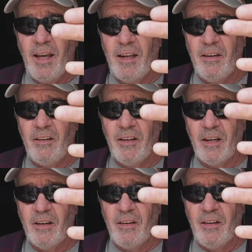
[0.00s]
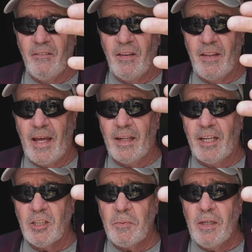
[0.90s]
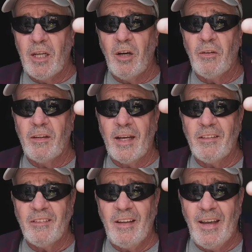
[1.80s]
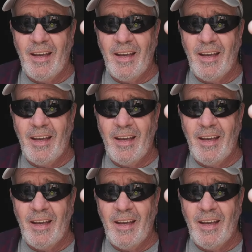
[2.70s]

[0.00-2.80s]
and that lets me know that that's the